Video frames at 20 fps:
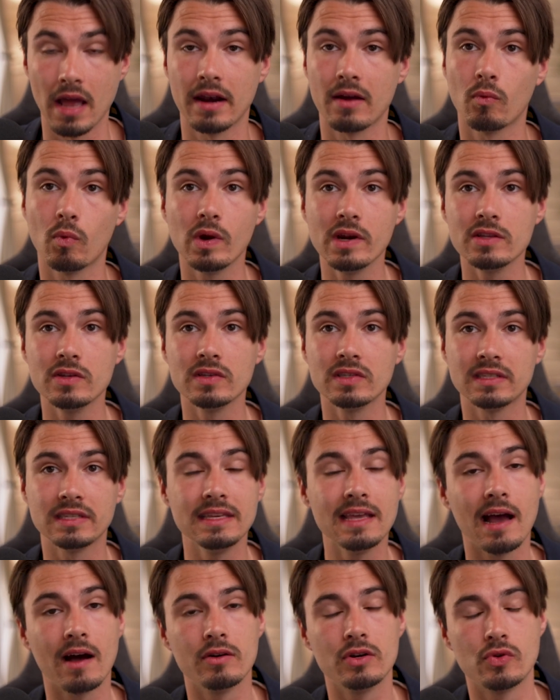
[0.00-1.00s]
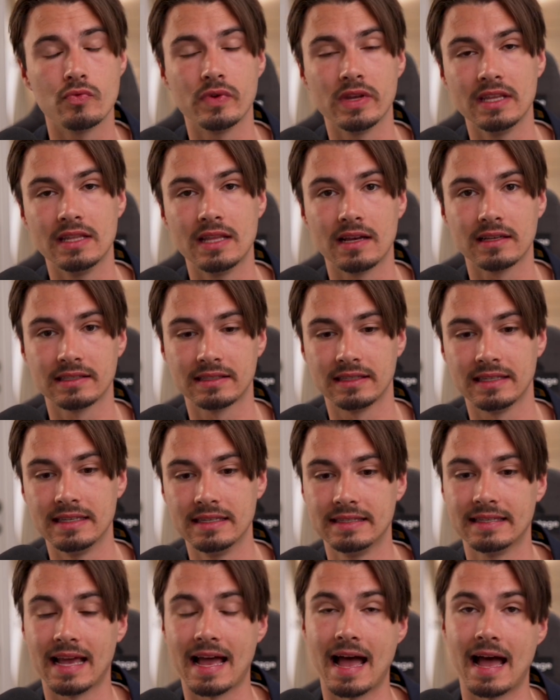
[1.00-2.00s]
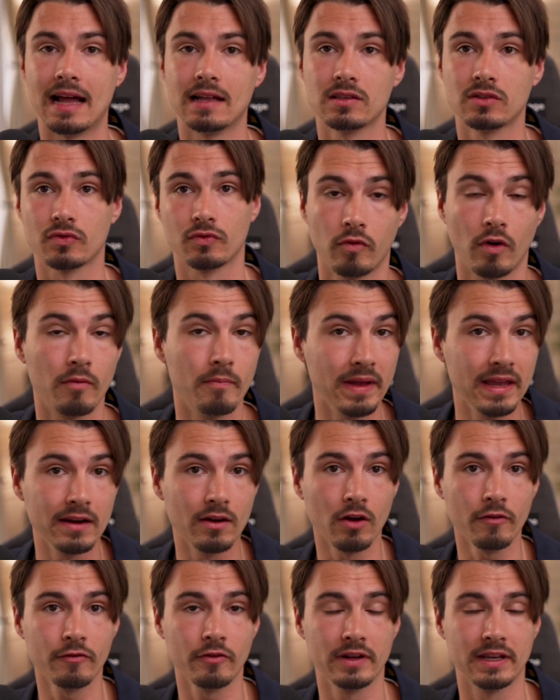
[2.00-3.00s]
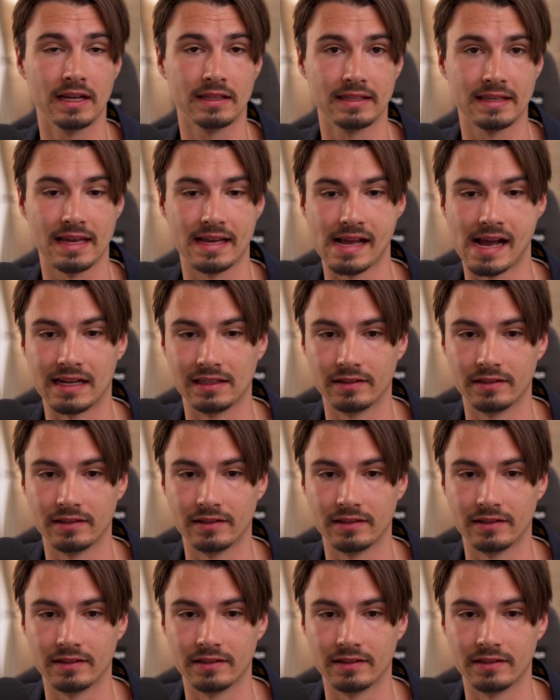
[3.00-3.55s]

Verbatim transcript: And I wanted to see how it redoes these ads for main offering at the AI